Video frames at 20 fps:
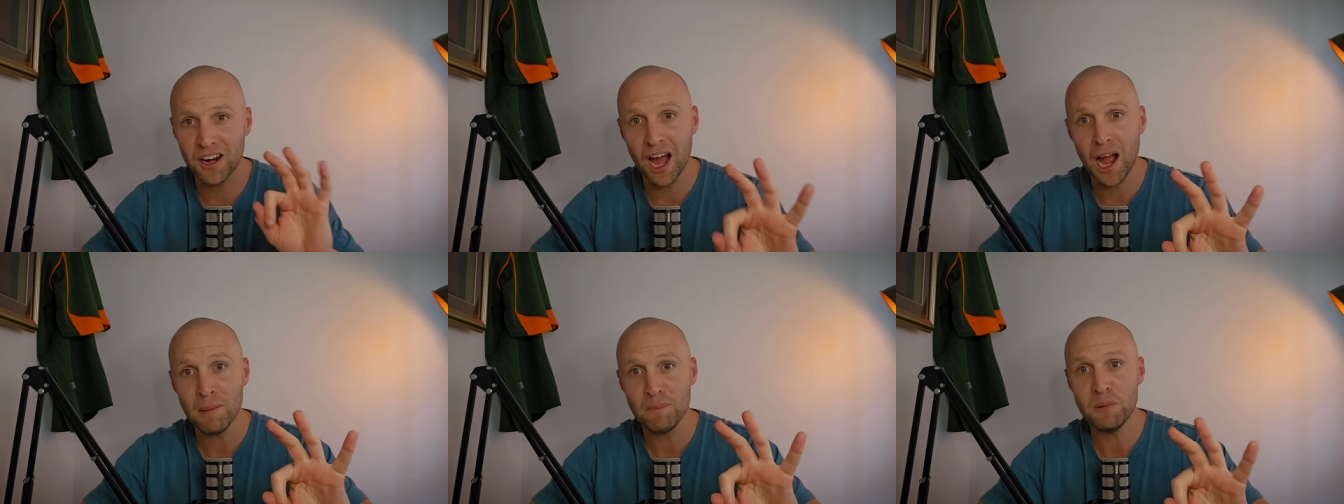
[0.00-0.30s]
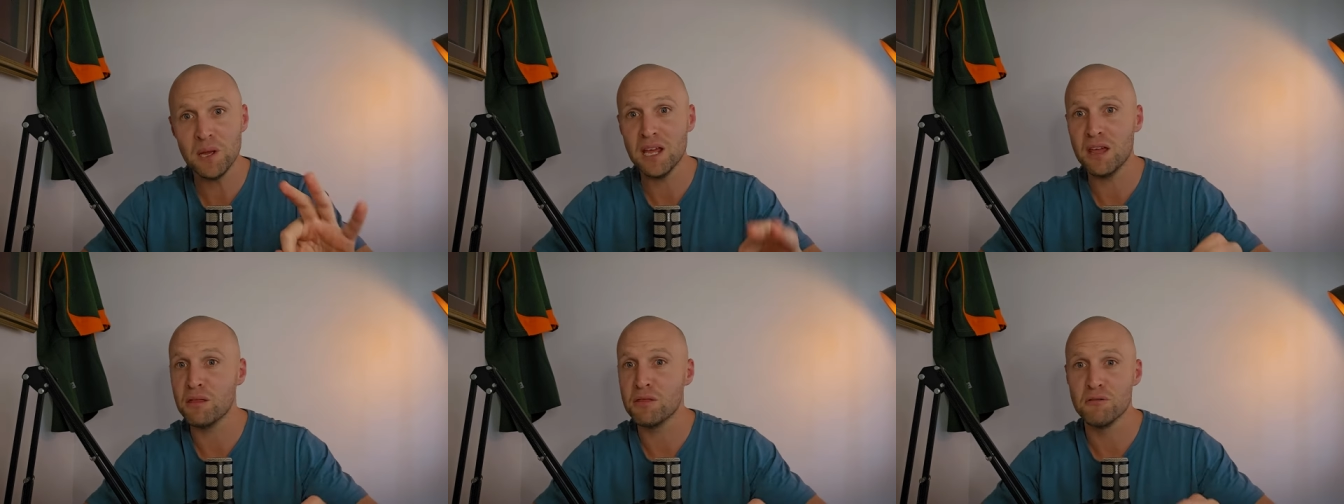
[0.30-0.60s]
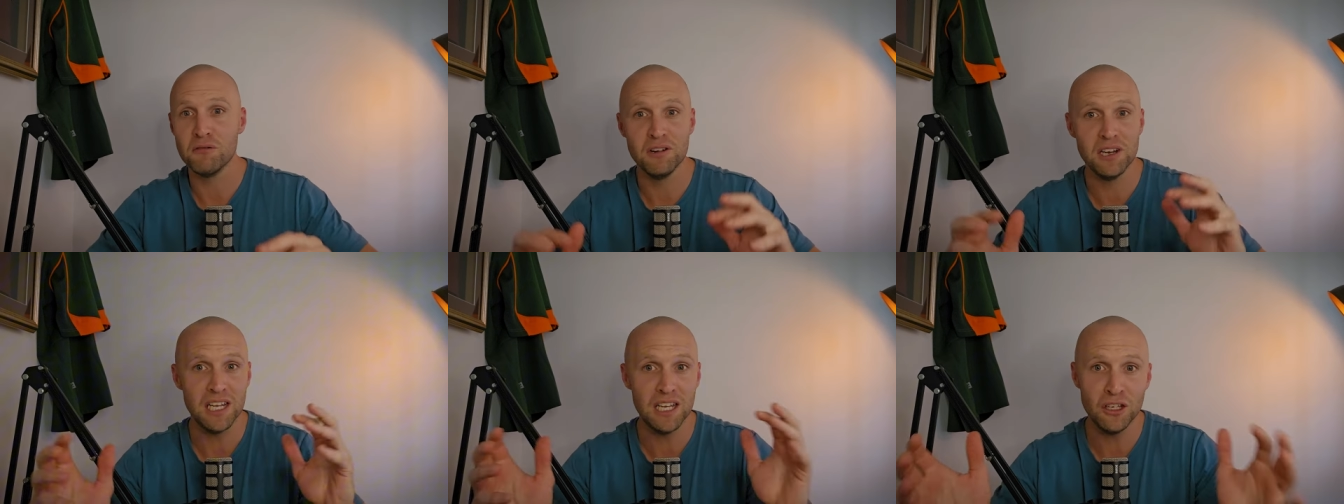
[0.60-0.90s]
I pick
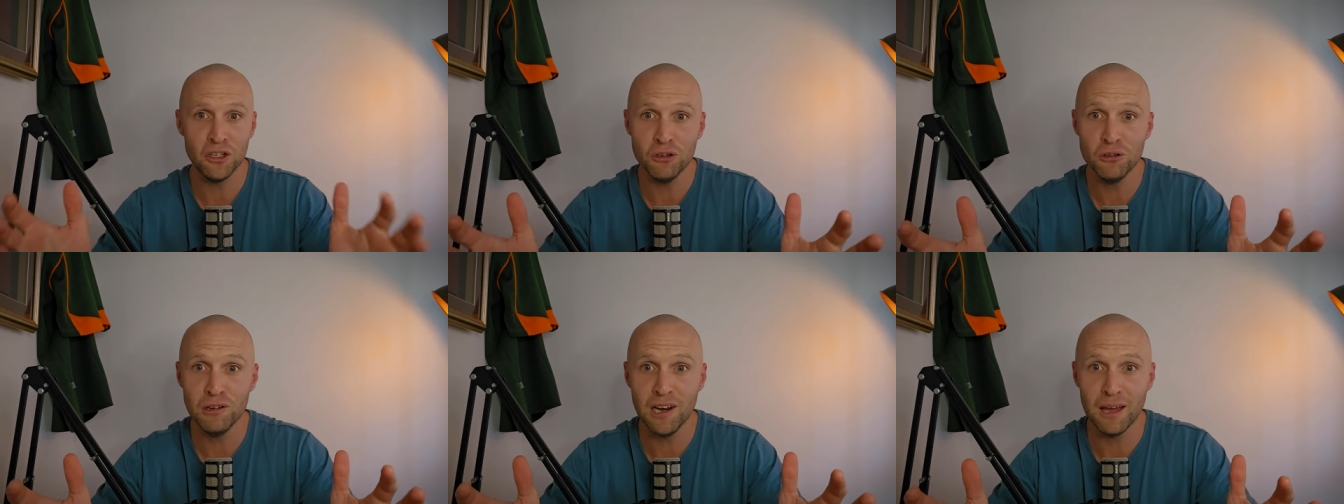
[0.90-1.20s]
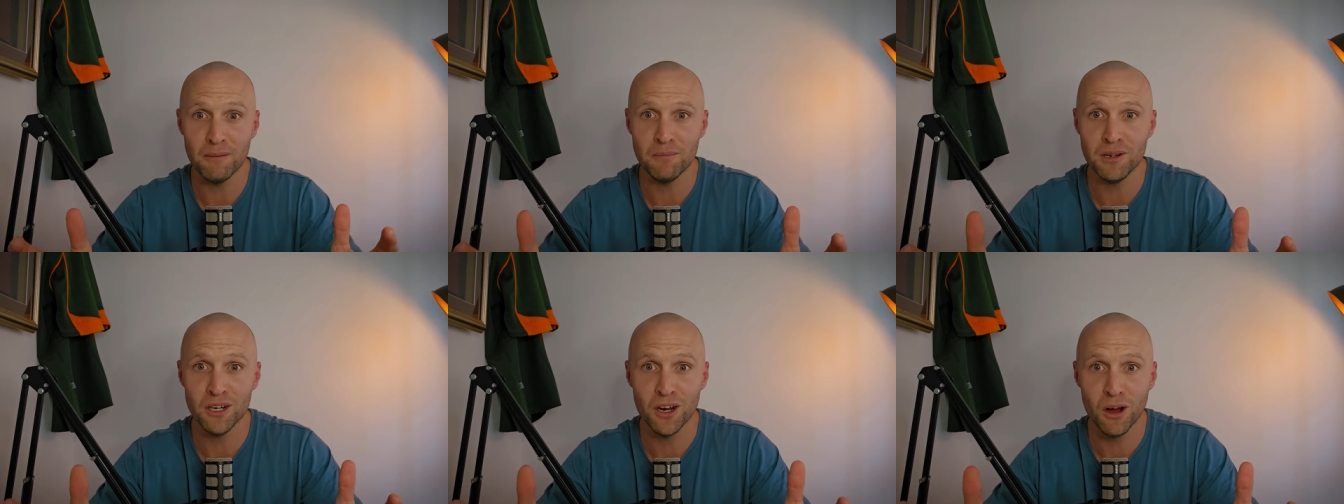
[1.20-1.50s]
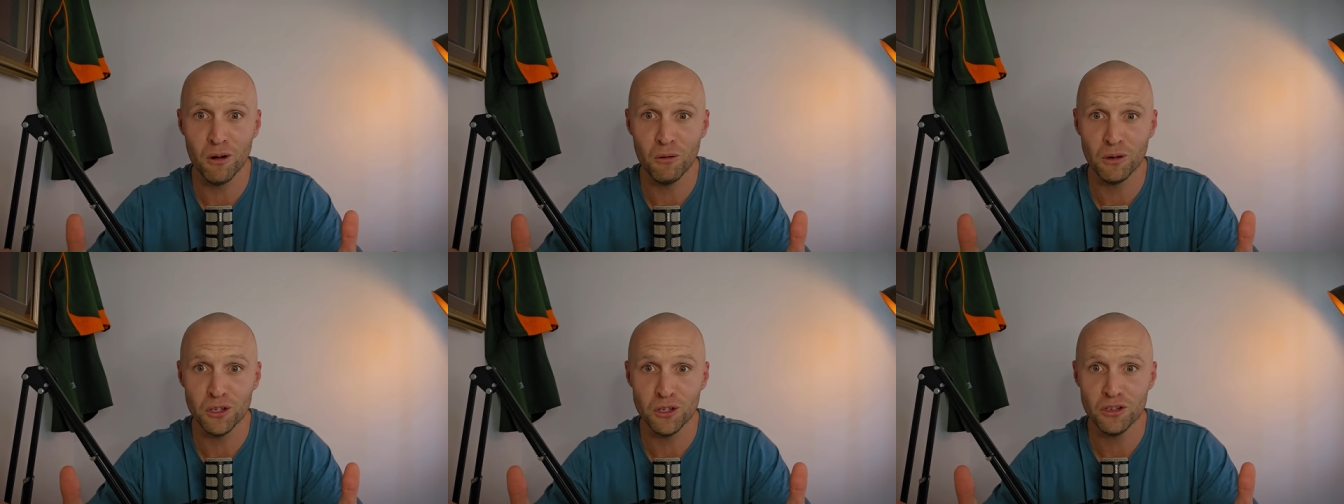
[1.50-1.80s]
three. You let me
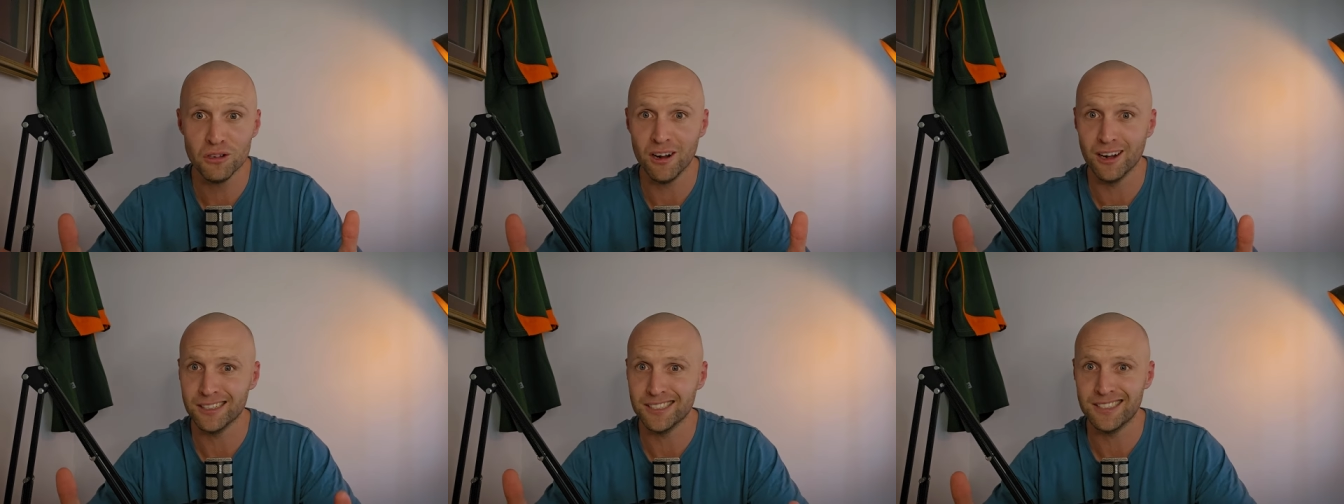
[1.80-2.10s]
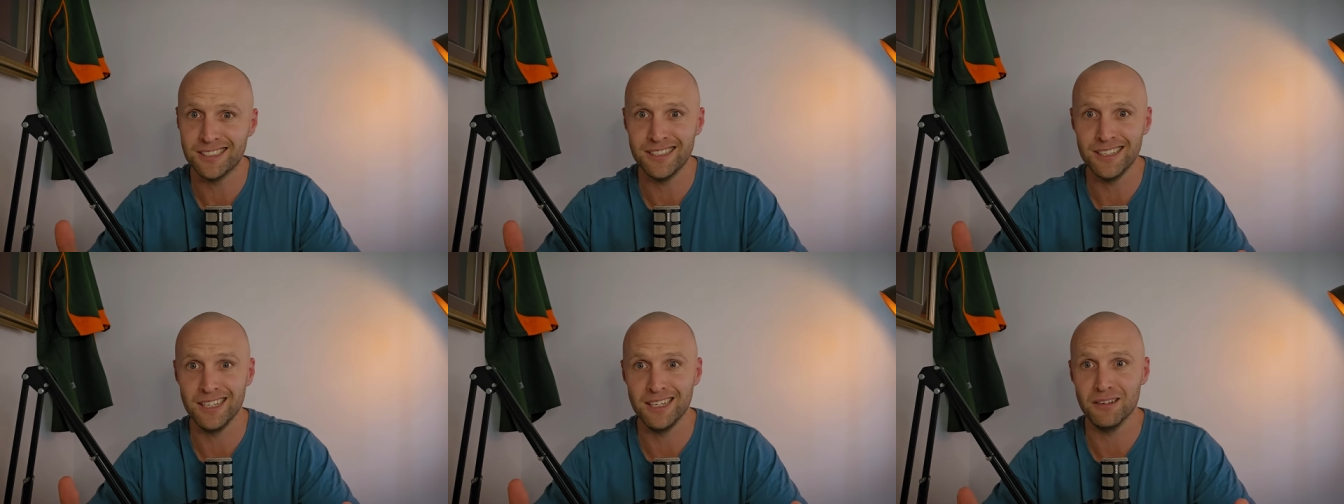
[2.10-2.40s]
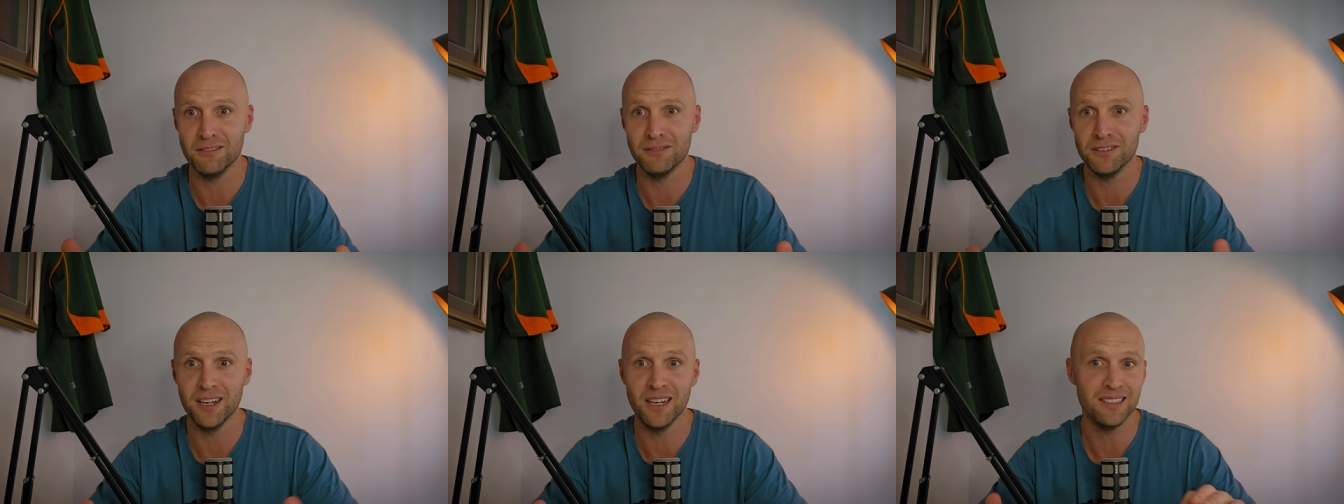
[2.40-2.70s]
know what you guys think
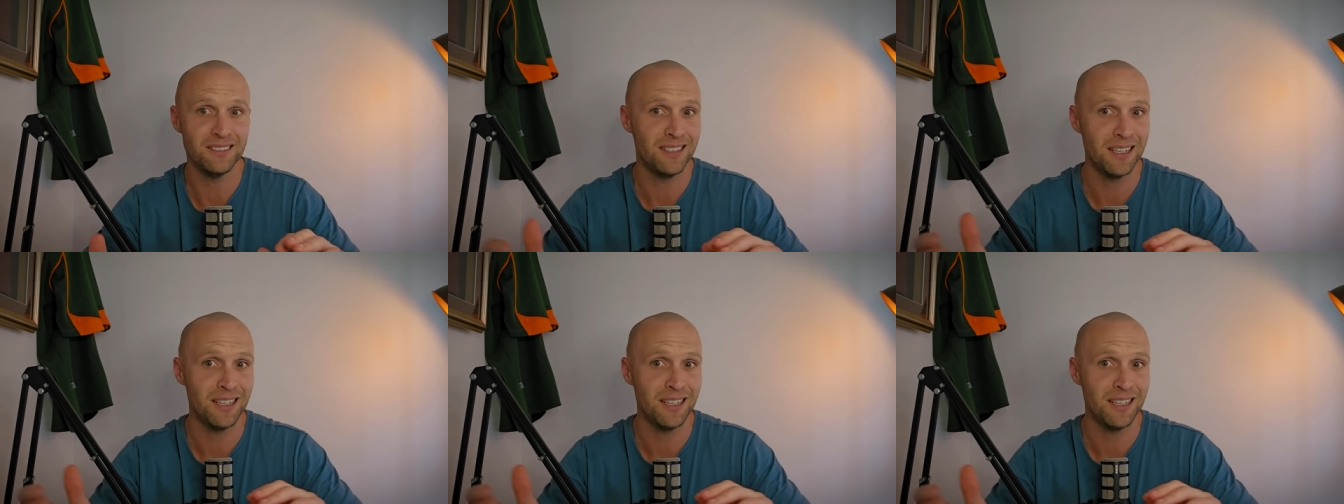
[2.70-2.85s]
of it.